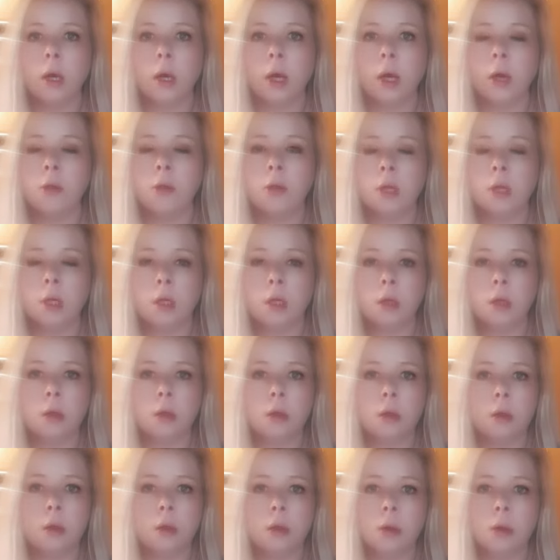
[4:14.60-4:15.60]
And
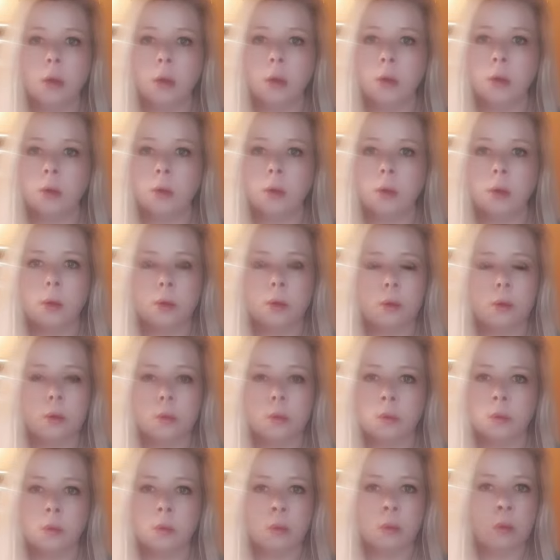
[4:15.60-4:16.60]
then
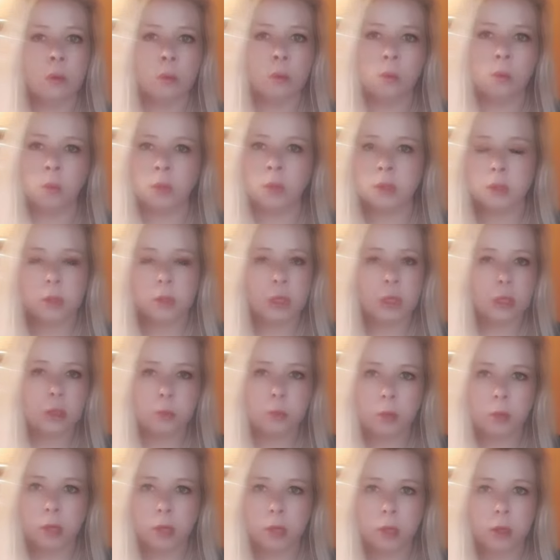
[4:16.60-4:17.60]
once it gets
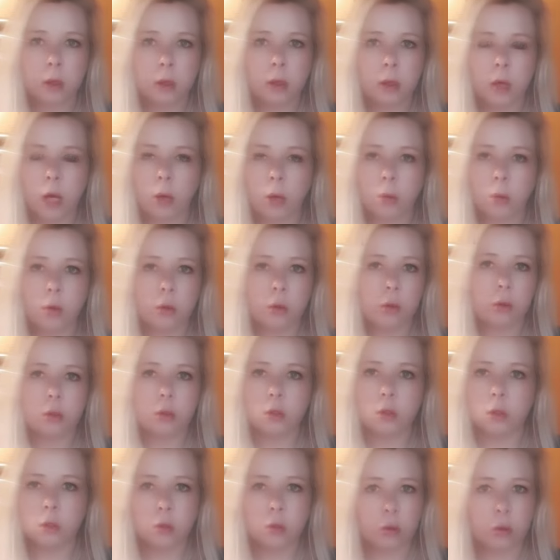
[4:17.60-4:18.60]
better, I would
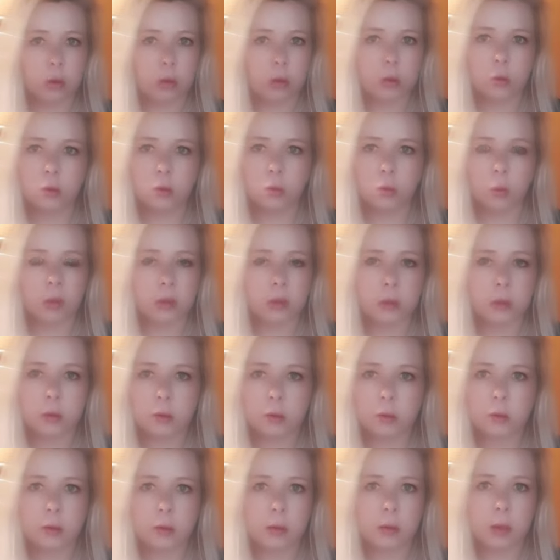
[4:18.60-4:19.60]
just do it
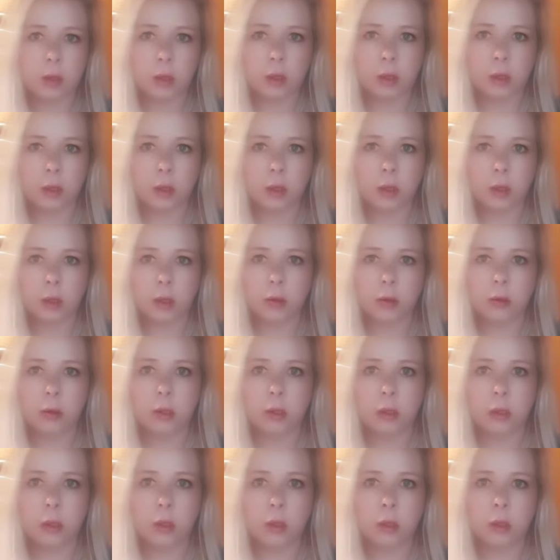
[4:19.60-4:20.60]
once
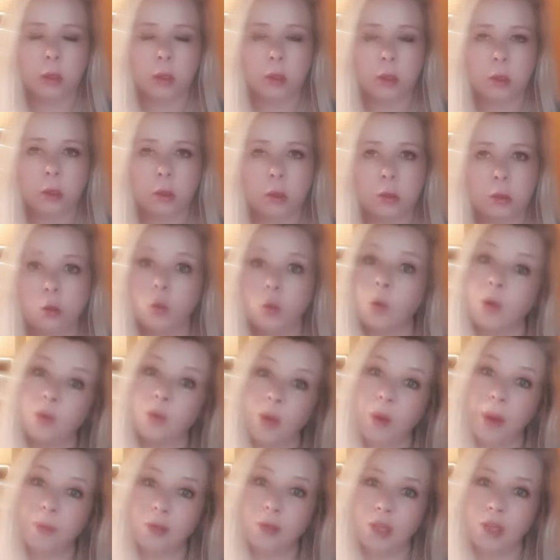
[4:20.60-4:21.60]
the joint
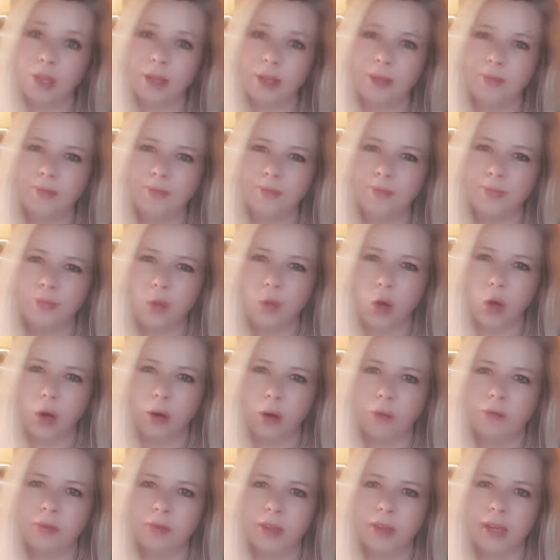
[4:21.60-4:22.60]
rupture
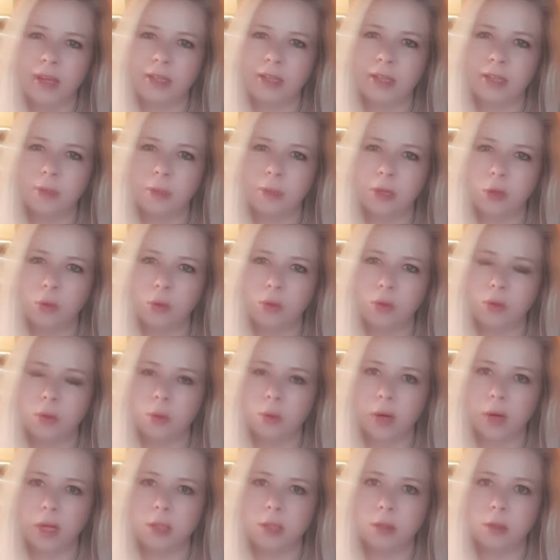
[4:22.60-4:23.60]
of the eczema or the
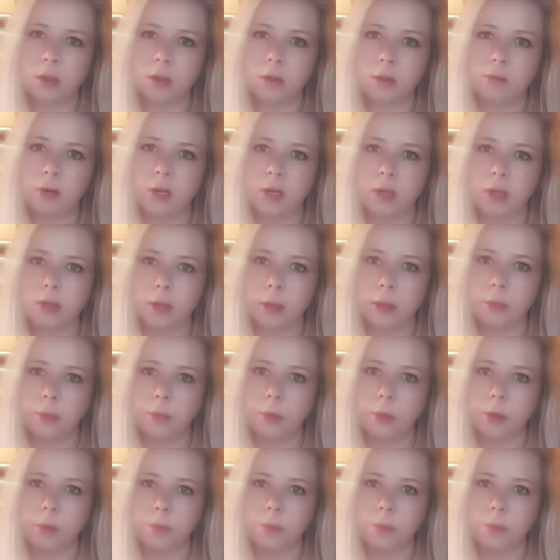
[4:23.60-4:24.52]
psoriasis flares up.